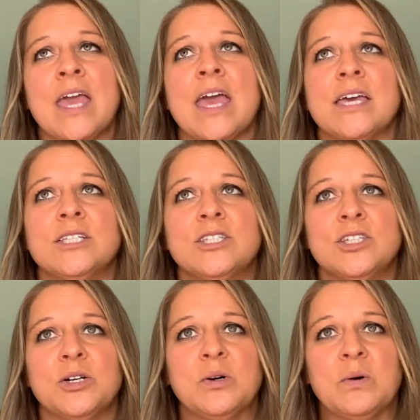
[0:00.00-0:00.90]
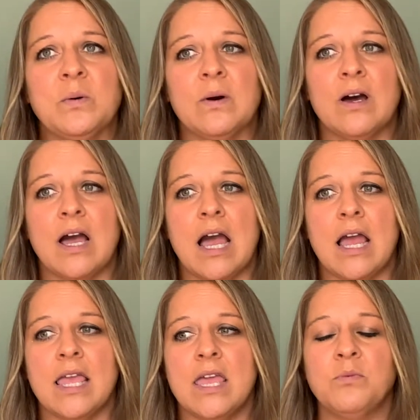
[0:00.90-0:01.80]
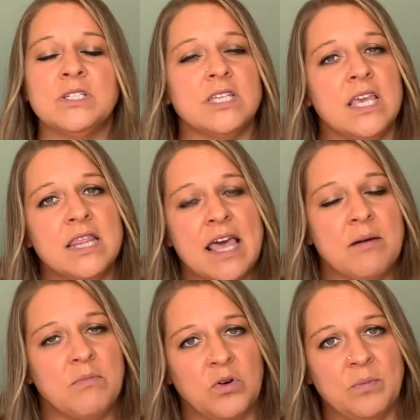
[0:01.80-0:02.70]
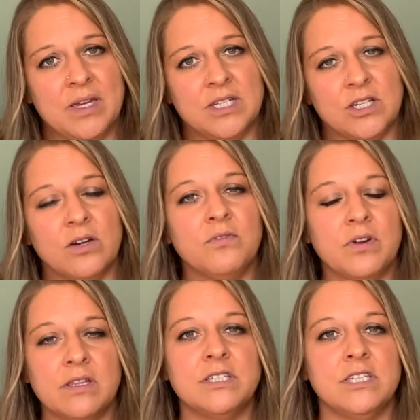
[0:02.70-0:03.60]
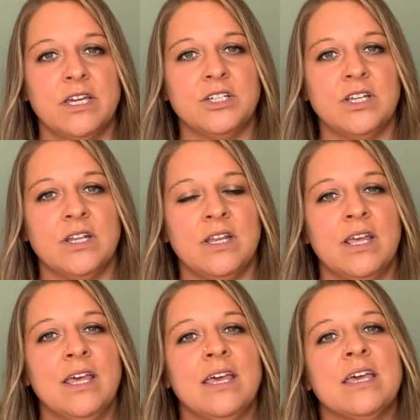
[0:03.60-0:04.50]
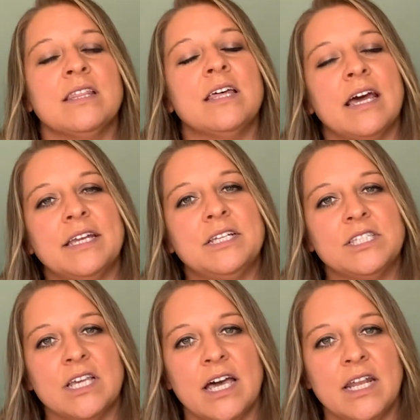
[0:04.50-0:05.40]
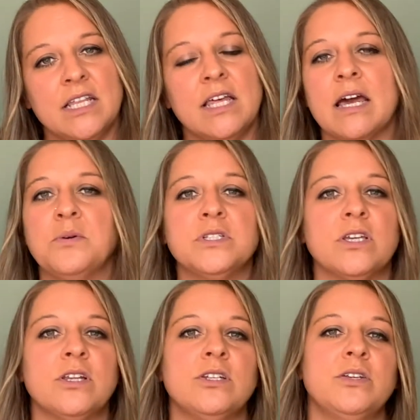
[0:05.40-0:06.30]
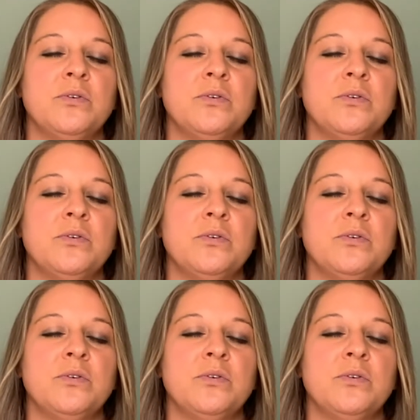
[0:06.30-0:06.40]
And so it was in that moment of realization that I decided that I was going to do